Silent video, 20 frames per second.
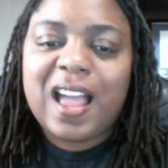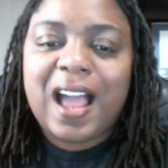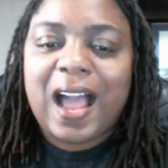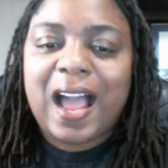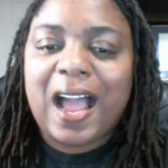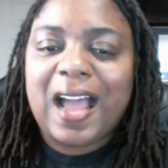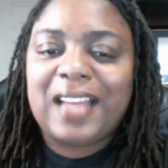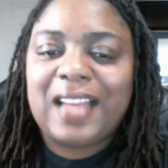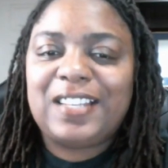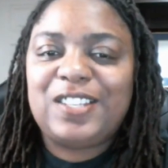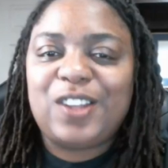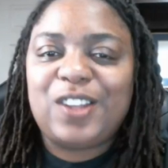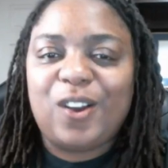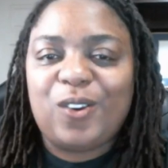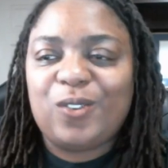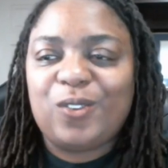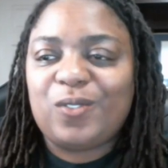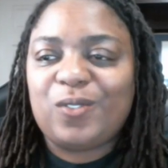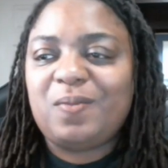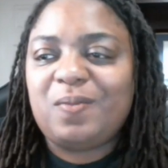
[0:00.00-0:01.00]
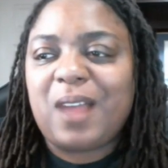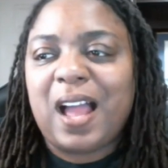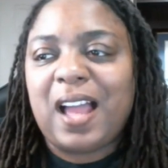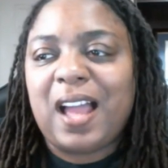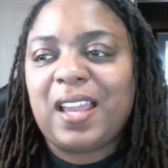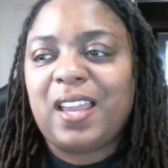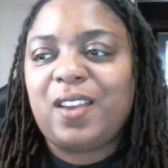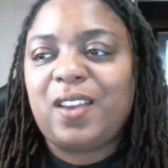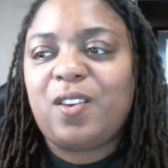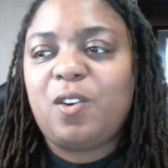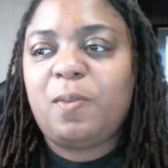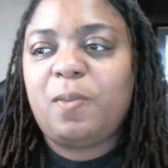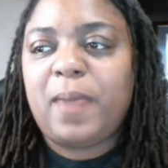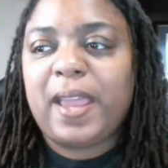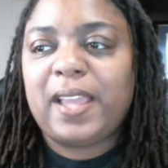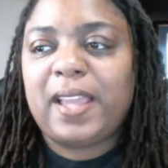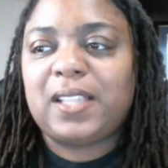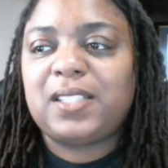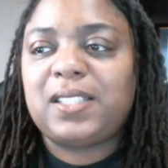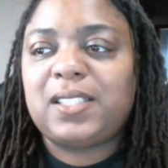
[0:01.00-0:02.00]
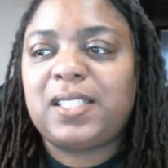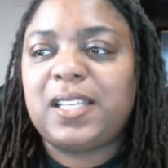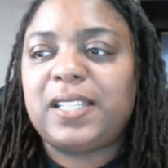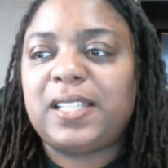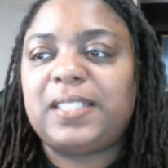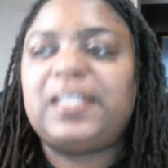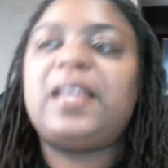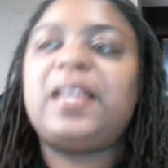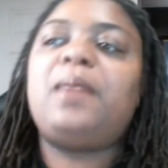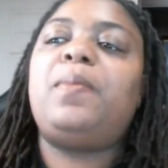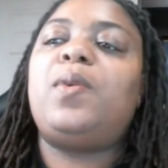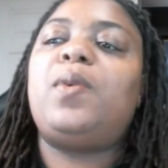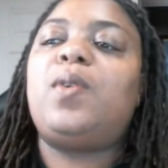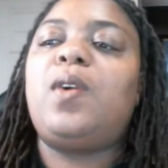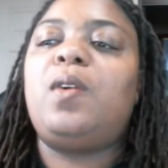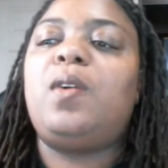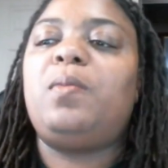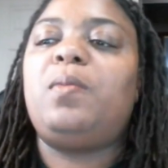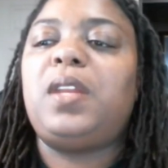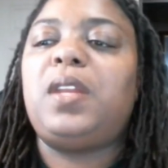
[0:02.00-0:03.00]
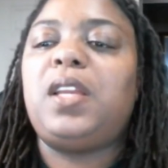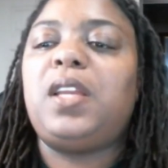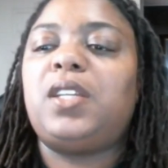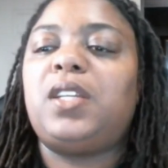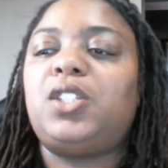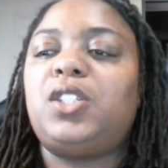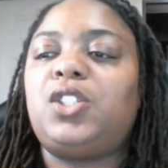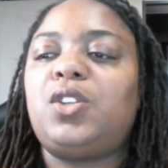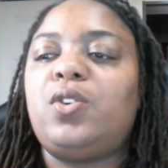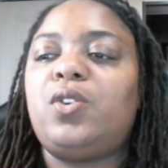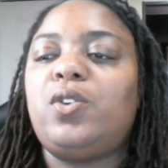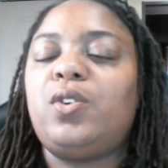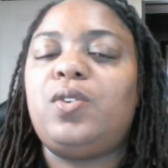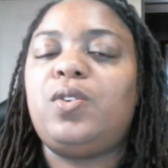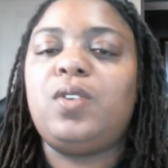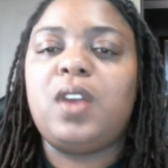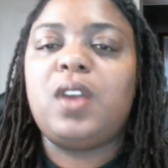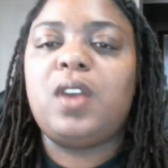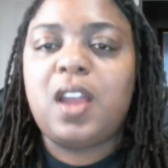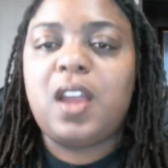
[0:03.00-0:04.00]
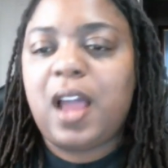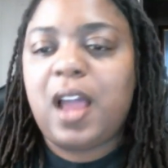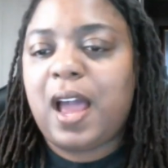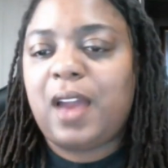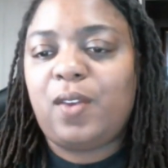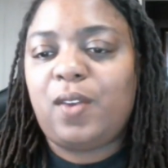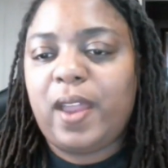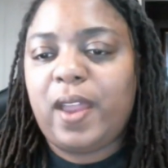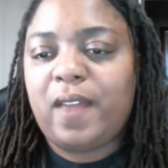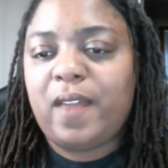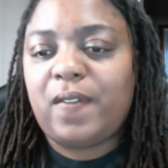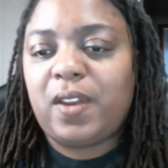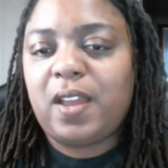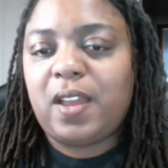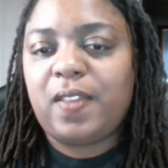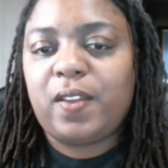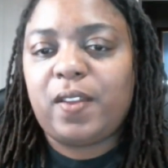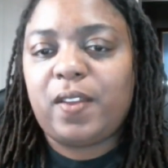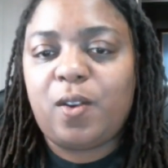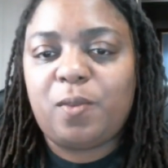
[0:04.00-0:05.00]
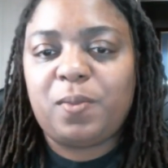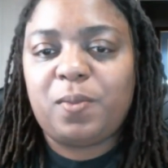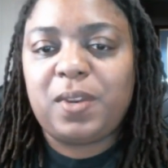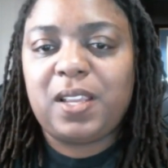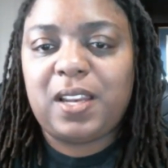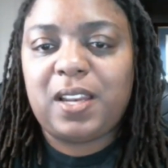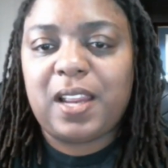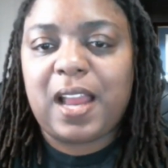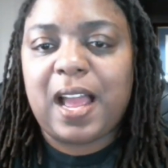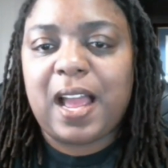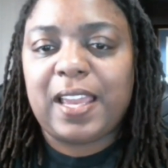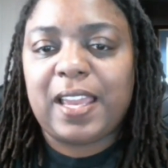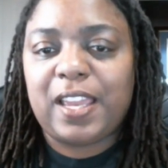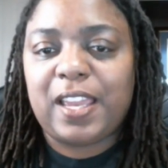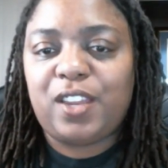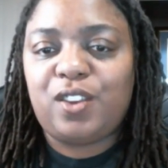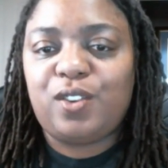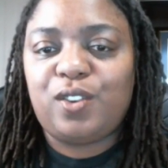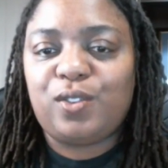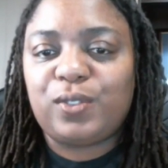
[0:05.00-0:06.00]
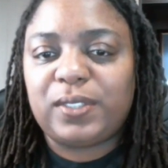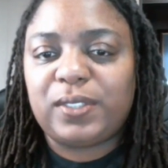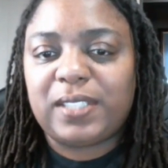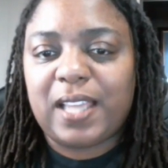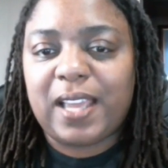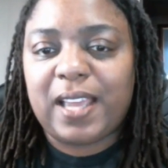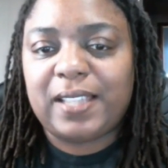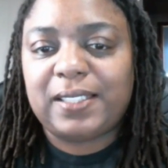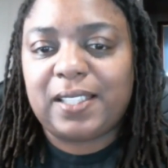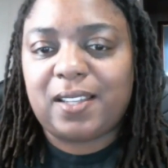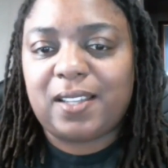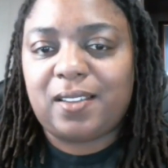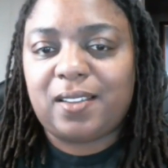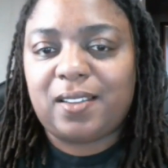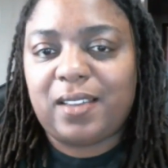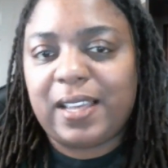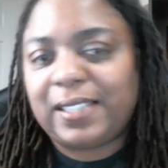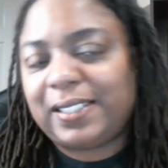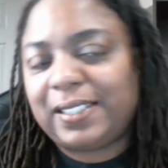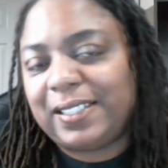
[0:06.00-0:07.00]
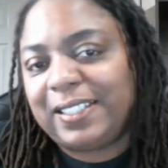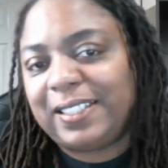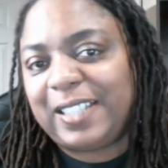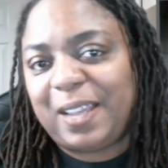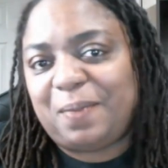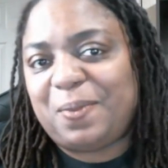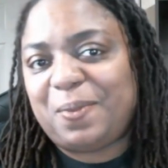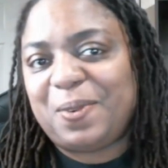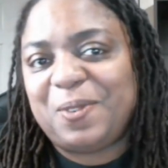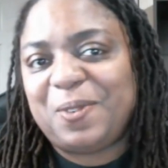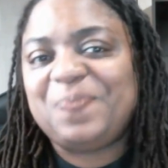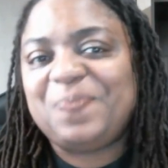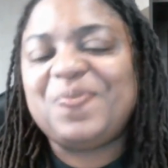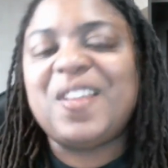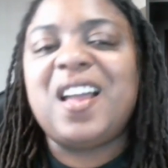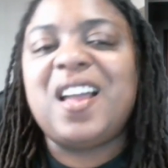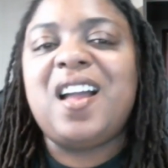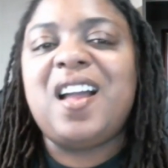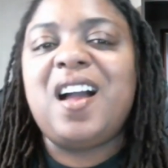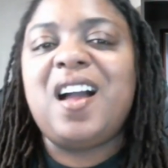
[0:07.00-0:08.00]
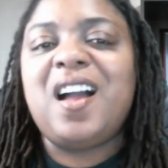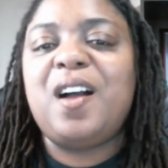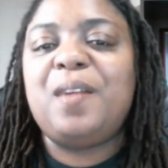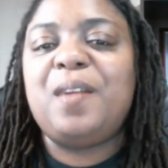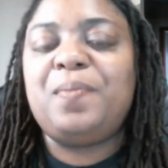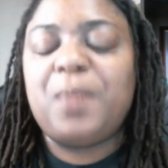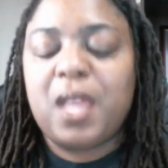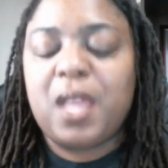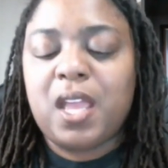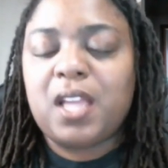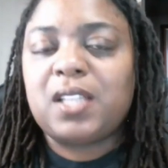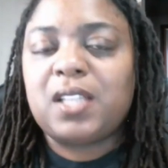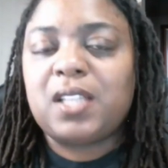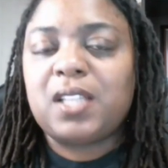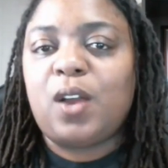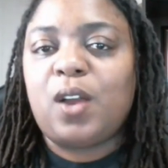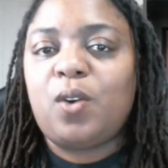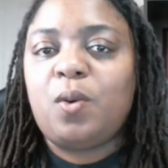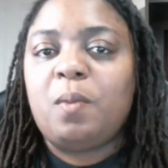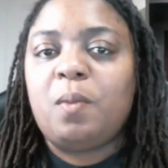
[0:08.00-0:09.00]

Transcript: I don't. I can go back to the sample company and show you. I don't have another company that I can use as a sample. So